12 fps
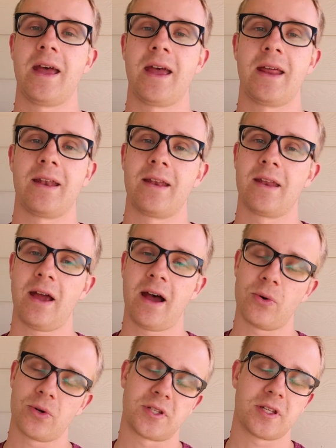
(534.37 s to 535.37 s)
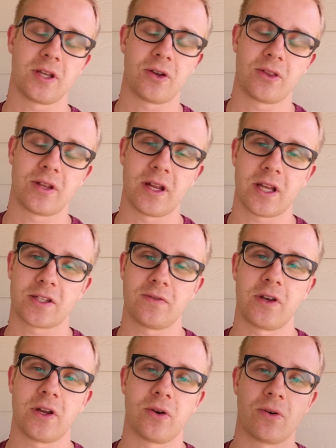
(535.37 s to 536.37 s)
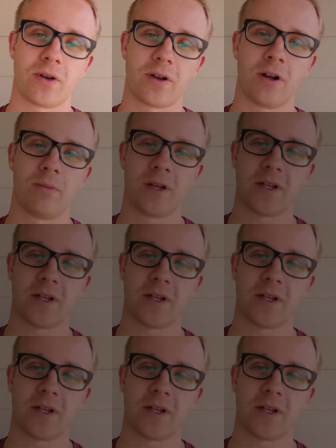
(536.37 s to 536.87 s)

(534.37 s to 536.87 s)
and I will see you in the next video. God